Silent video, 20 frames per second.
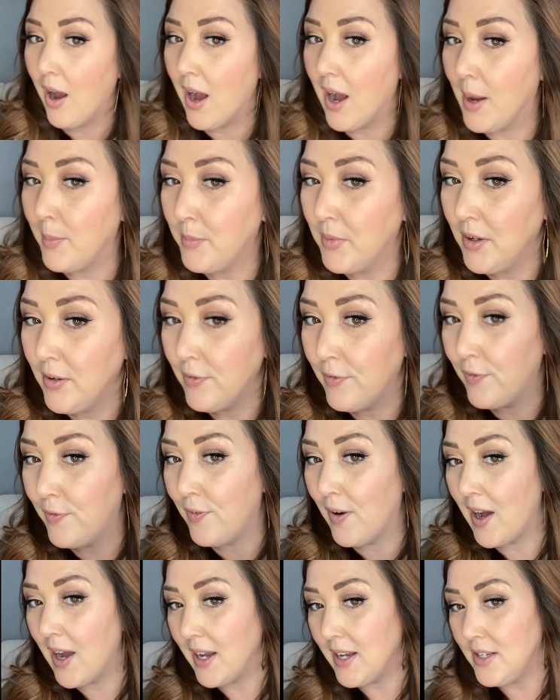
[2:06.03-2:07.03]
I'm going to
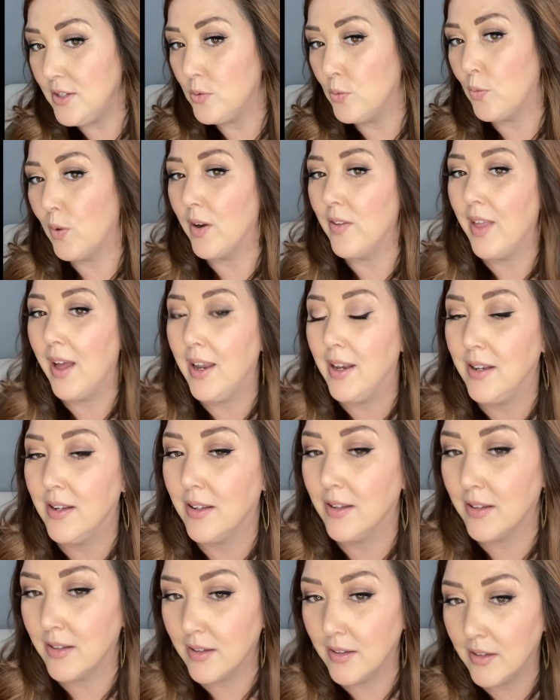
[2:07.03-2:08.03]
find where that,
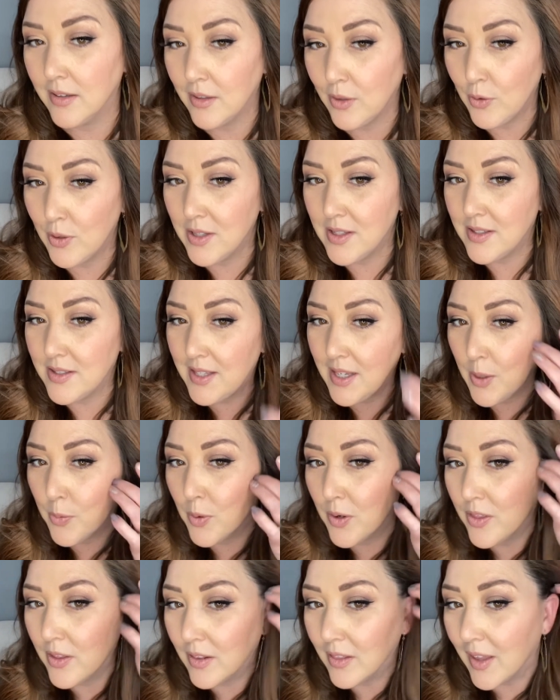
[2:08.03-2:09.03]
you can see where
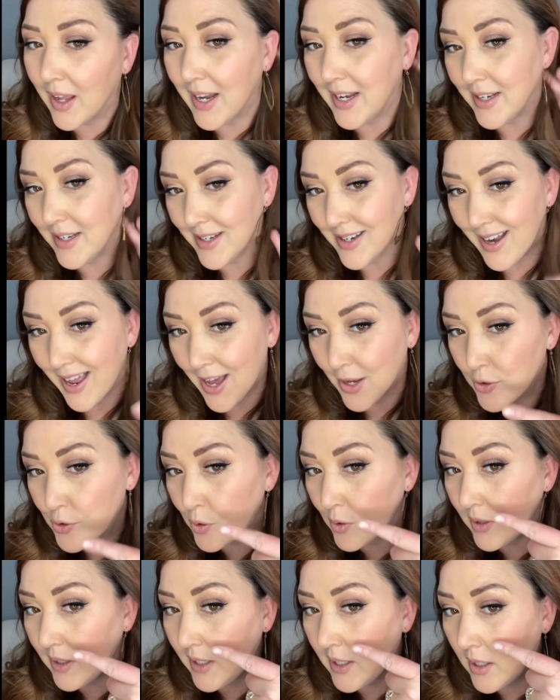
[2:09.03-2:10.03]
the light
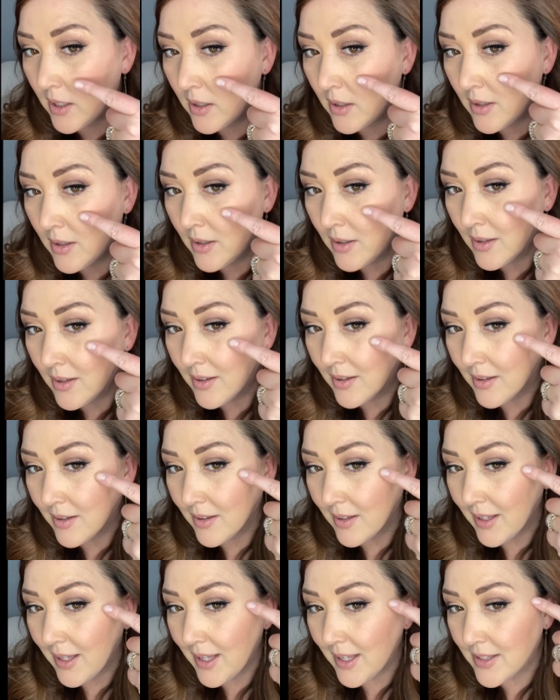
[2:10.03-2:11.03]
naturally
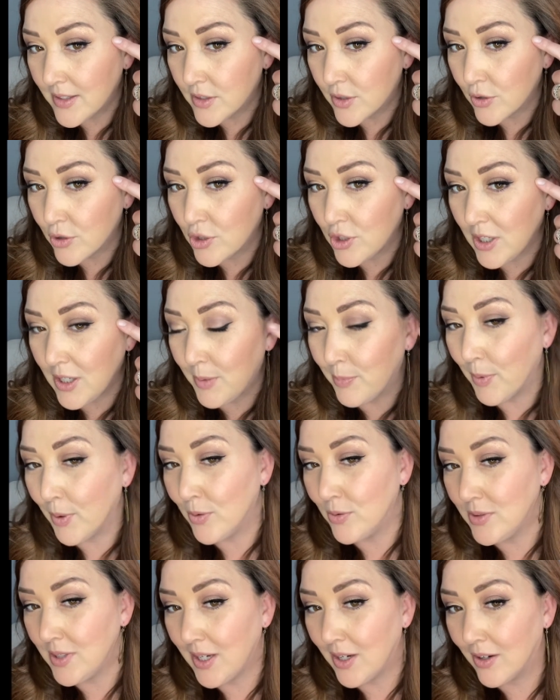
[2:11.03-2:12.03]
hits your
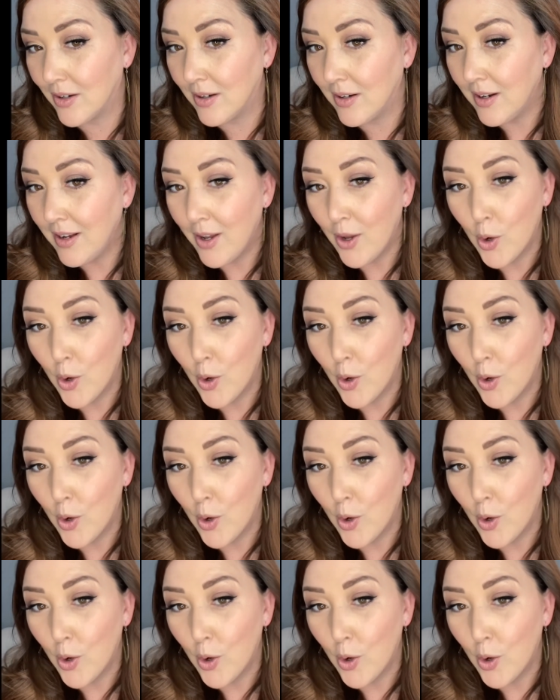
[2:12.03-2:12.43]
cheekbones here.